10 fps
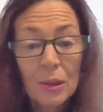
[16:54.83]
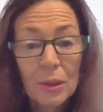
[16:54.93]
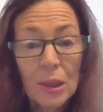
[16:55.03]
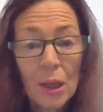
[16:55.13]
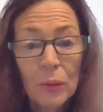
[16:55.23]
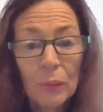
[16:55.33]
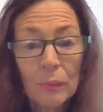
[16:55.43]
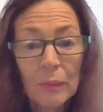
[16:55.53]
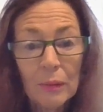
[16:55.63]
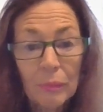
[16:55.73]
So,
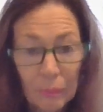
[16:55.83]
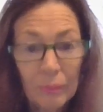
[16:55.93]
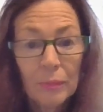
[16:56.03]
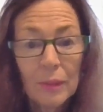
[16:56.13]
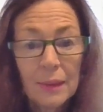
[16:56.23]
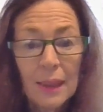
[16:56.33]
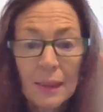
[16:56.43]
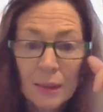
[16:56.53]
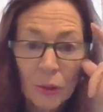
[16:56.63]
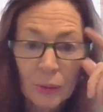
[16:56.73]
see
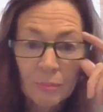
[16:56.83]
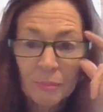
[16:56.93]
you soon.